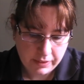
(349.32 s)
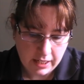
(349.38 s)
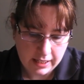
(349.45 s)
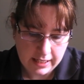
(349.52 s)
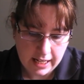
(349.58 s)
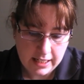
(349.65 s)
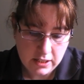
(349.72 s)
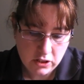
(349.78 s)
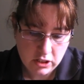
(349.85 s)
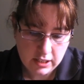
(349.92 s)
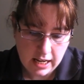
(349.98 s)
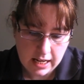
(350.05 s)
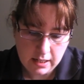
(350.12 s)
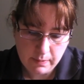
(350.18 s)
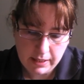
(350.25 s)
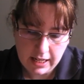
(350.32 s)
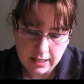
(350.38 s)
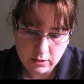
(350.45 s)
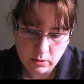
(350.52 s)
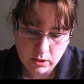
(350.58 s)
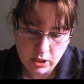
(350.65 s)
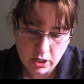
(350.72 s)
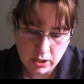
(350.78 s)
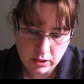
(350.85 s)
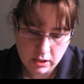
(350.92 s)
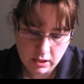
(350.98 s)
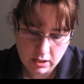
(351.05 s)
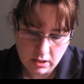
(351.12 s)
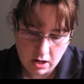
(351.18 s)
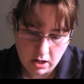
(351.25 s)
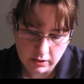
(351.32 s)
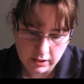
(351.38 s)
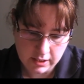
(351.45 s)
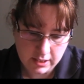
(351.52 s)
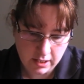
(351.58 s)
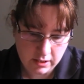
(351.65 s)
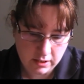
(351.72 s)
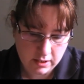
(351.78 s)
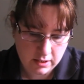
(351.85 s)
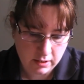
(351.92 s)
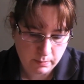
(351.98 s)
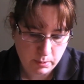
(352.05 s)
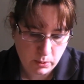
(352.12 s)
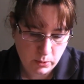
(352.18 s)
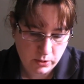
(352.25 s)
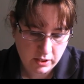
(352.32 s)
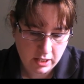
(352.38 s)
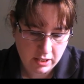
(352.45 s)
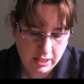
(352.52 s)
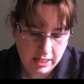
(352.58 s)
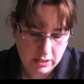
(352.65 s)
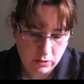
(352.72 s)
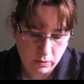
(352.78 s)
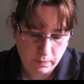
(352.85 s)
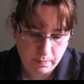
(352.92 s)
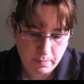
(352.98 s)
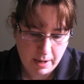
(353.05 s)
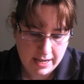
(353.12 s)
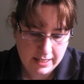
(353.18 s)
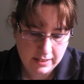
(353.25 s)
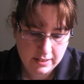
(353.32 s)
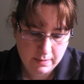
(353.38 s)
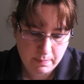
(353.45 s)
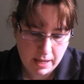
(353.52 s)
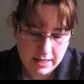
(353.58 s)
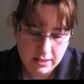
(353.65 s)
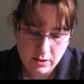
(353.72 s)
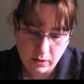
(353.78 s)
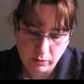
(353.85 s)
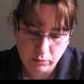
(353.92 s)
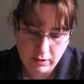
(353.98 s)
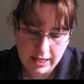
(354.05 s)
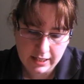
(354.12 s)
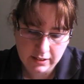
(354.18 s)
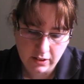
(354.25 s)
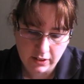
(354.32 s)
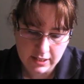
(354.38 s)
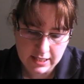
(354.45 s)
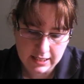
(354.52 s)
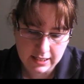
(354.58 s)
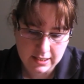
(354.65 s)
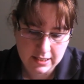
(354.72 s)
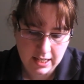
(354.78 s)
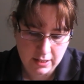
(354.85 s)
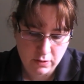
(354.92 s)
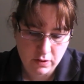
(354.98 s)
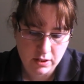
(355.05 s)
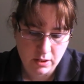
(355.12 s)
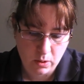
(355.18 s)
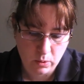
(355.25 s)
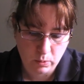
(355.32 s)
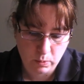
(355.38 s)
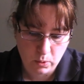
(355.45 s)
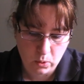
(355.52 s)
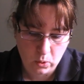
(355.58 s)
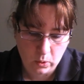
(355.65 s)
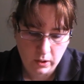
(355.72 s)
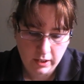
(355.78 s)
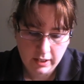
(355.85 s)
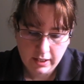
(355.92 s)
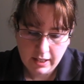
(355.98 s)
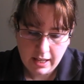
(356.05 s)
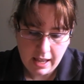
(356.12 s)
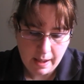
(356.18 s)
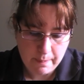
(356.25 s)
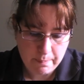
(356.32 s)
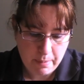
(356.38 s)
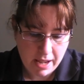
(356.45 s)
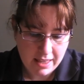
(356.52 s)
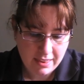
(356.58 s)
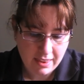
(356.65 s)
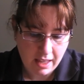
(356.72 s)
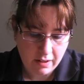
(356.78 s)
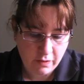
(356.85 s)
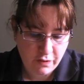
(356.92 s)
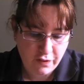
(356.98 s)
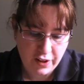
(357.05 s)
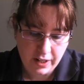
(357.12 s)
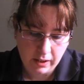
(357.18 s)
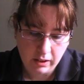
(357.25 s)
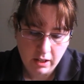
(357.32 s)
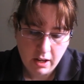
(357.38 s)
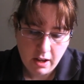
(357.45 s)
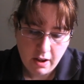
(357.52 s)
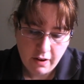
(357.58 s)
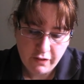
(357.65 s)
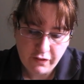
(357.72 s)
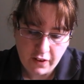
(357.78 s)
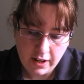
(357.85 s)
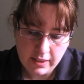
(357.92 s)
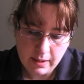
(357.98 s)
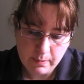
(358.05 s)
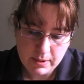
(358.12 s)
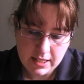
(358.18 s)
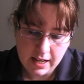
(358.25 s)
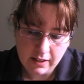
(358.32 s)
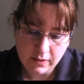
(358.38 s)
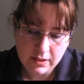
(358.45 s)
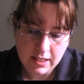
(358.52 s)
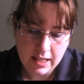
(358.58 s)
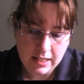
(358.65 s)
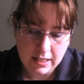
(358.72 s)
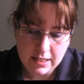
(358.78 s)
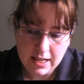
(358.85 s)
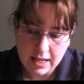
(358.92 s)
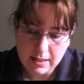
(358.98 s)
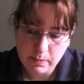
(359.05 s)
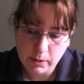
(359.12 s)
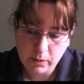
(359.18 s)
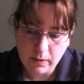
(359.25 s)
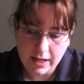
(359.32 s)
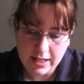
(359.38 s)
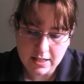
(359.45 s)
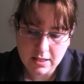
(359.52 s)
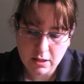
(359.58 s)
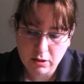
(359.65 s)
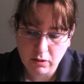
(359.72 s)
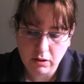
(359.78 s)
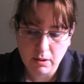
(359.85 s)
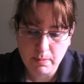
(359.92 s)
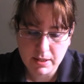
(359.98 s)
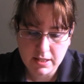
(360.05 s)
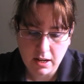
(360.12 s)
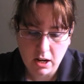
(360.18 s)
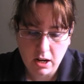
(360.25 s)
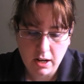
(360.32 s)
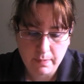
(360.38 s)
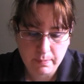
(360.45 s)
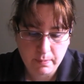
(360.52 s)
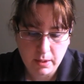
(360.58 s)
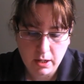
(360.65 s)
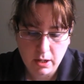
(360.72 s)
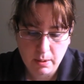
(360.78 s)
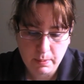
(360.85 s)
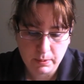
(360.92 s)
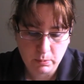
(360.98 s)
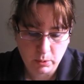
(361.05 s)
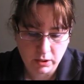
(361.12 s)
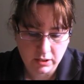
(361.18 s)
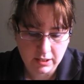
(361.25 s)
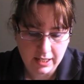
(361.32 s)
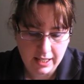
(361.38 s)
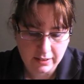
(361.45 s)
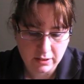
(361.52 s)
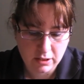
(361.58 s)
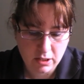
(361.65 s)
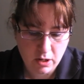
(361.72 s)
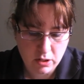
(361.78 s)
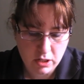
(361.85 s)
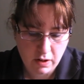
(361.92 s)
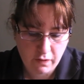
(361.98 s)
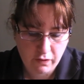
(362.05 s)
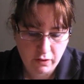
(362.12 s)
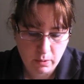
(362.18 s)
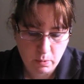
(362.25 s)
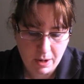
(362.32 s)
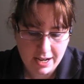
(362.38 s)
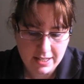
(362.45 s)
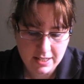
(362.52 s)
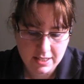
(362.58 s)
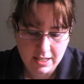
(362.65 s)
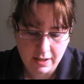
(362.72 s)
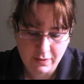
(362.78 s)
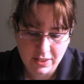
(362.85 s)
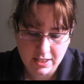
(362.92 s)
An ancient enemy has returned to the darkness under St Paul's Cathedral, bent on reigniting a centuries-old war, and Beth and Phil find themselves in a desperate race through the bizarre and urban wonderland, searching for a way to save the